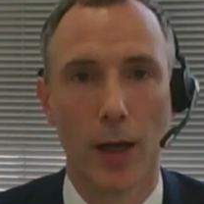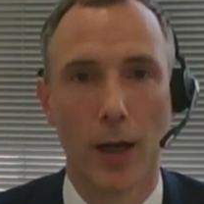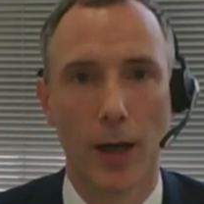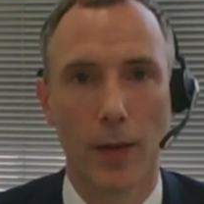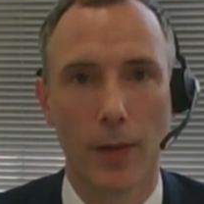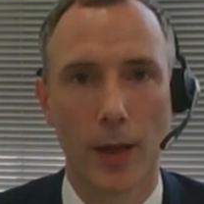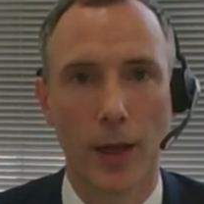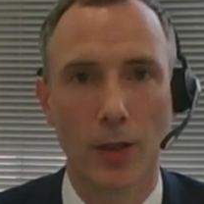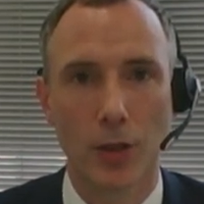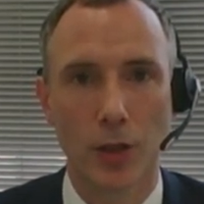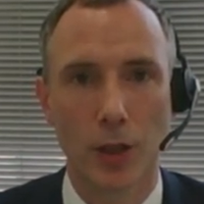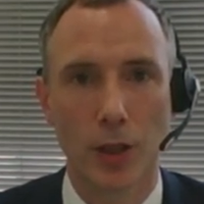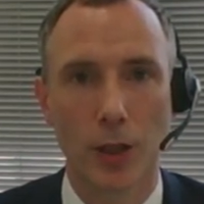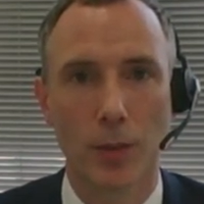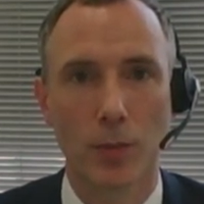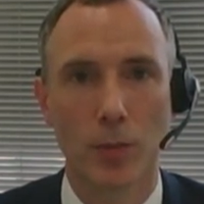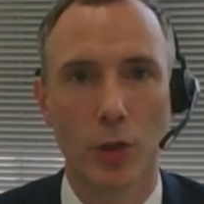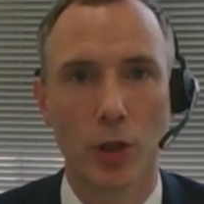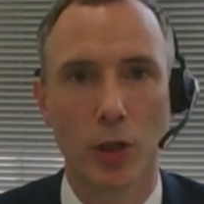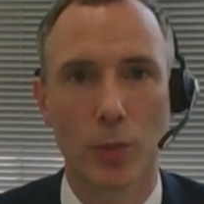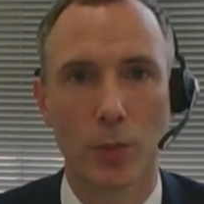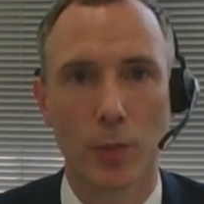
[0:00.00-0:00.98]
and that
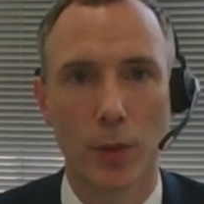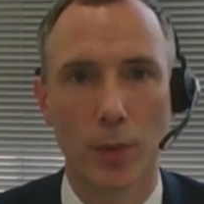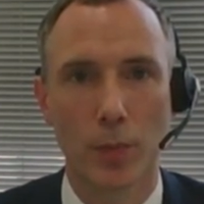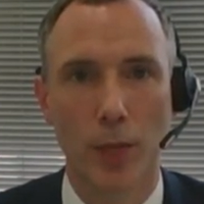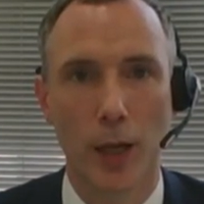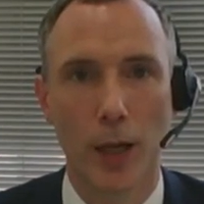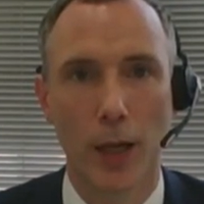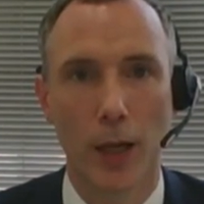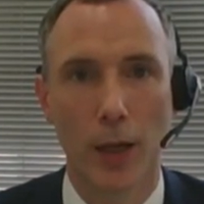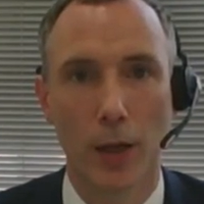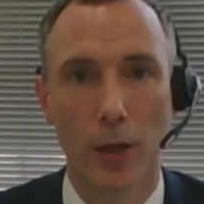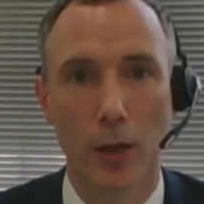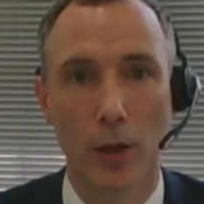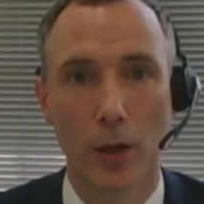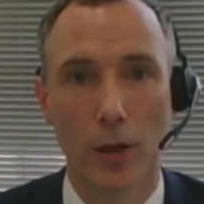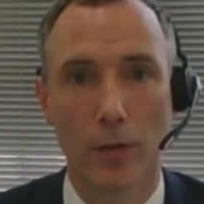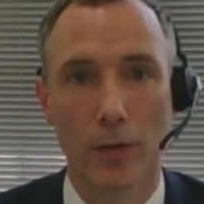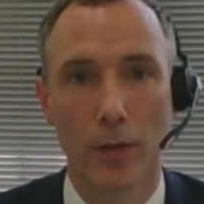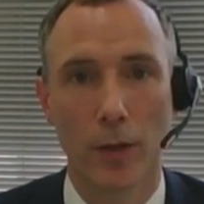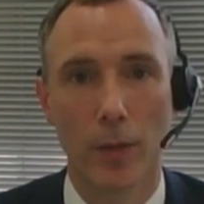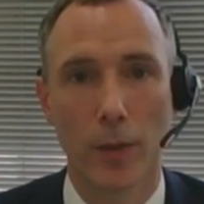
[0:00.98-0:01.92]
seems to be paying off.